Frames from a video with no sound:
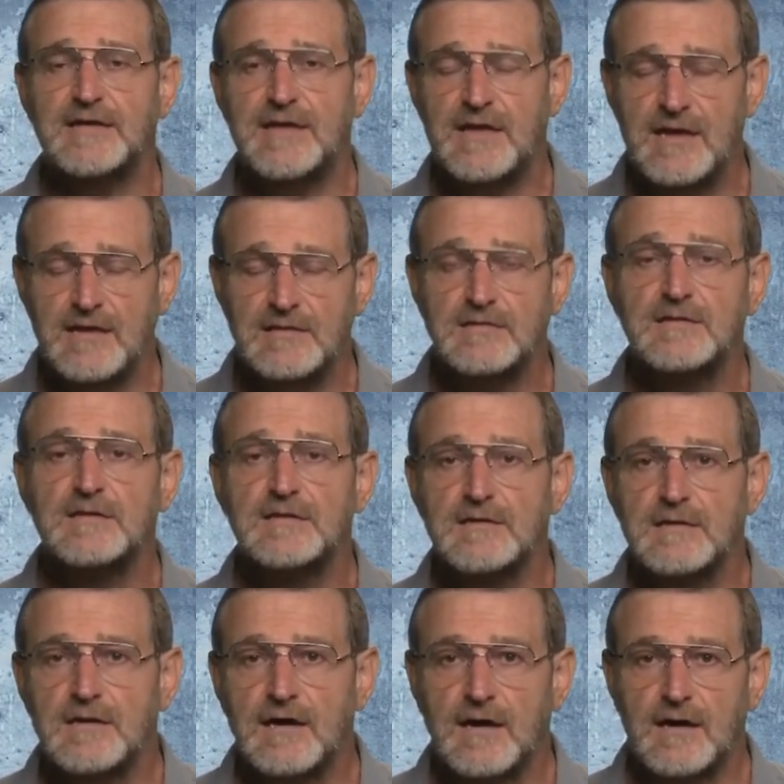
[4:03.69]
in
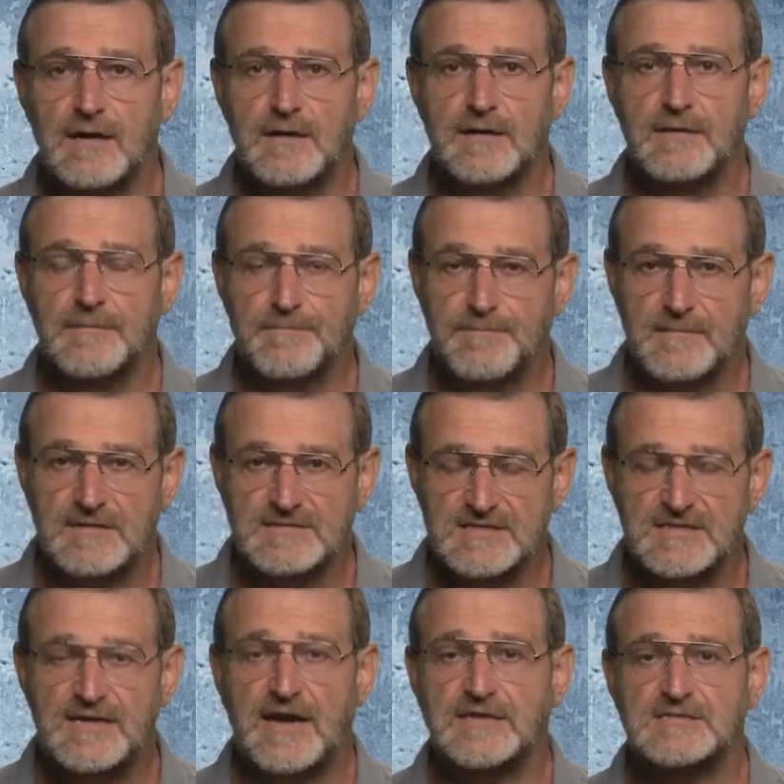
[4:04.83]
uh, the
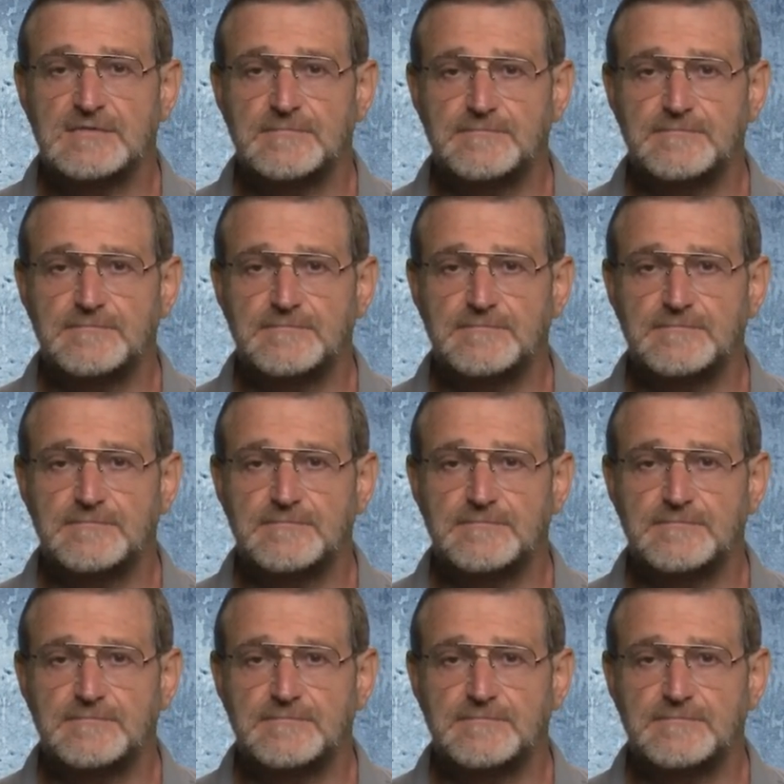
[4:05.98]
text.